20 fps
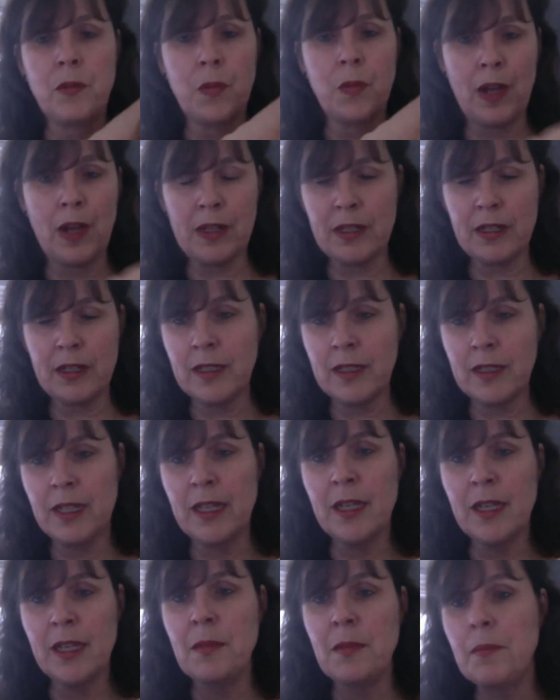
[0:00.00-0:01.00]
1,
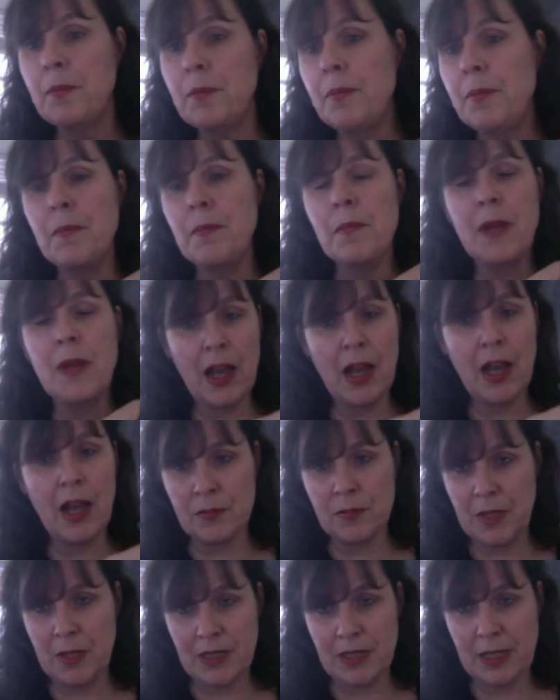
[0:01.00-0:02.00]

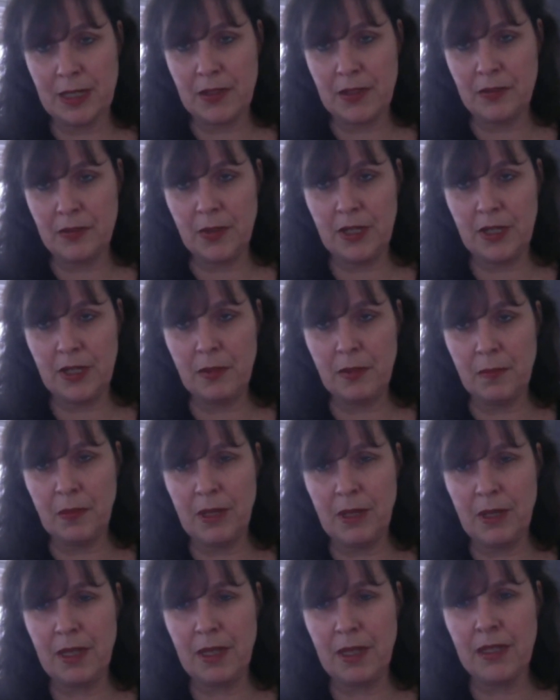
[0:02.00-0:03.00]
government gets really
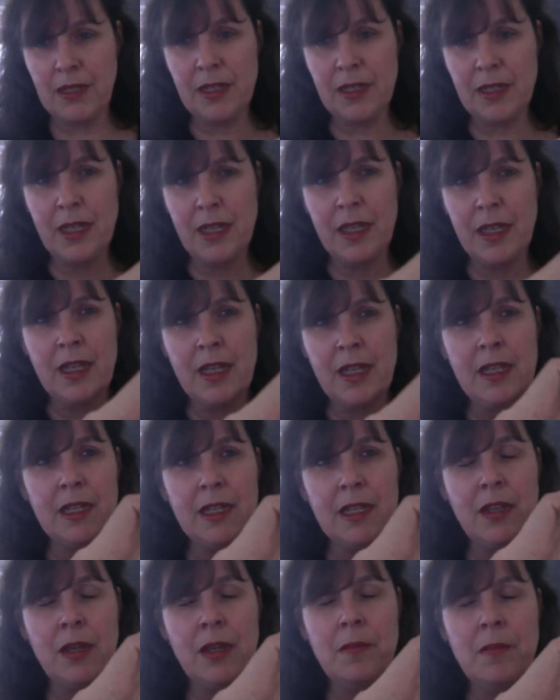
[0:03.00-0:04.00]
big.
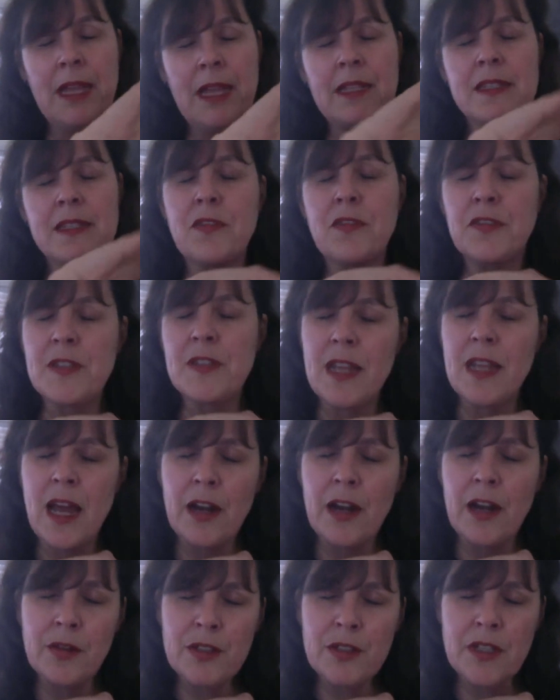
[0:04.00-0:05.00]
And the
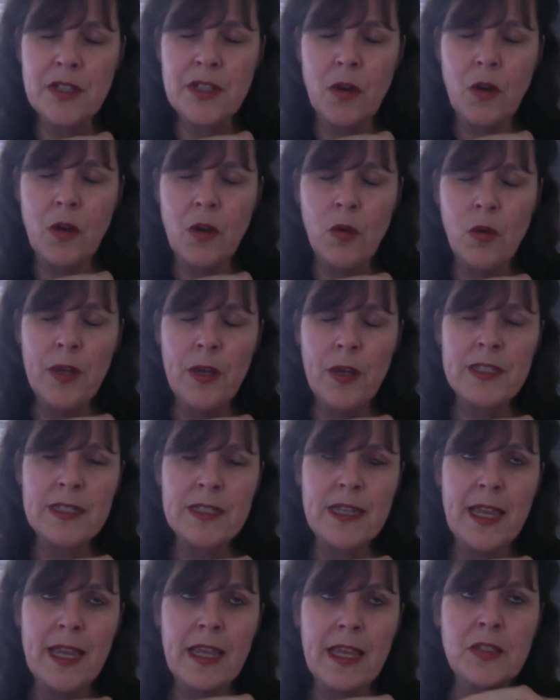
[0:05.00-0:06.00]
scenarios are always
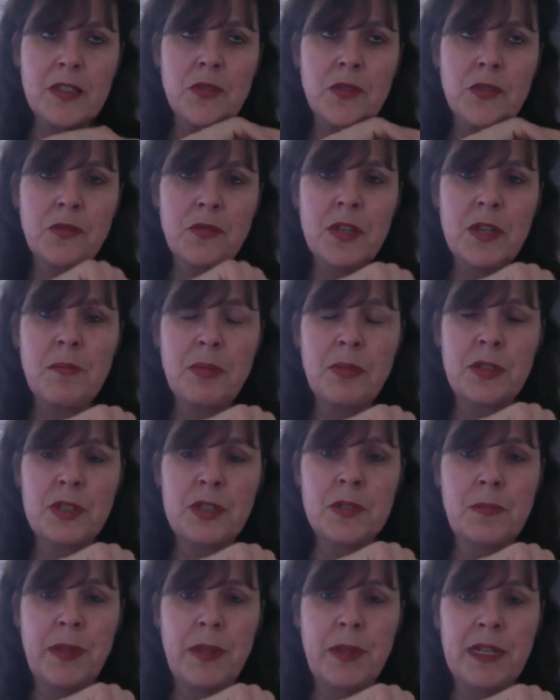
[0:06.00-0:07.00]
extreme
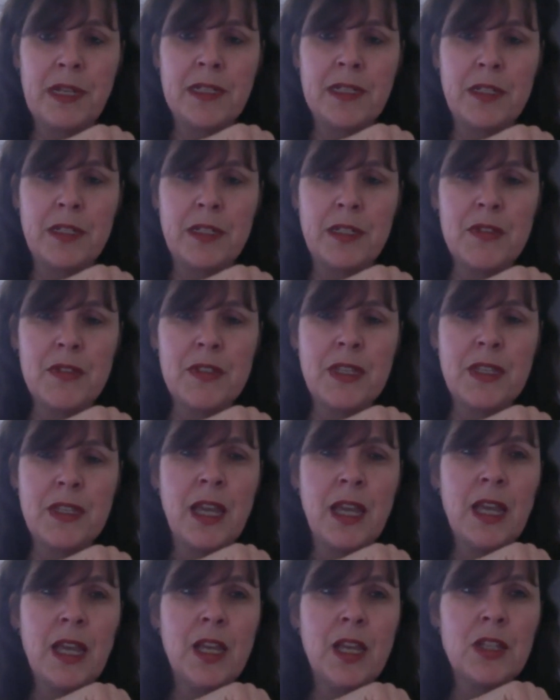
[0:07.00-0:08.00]
perspectives.
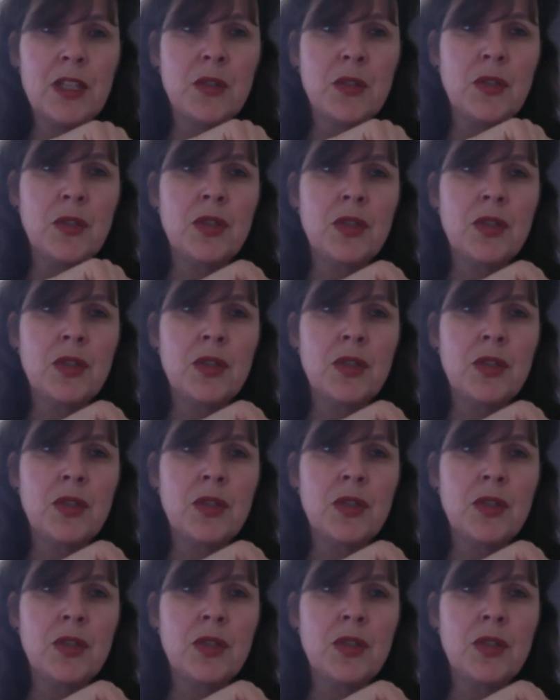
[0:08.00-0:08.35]
So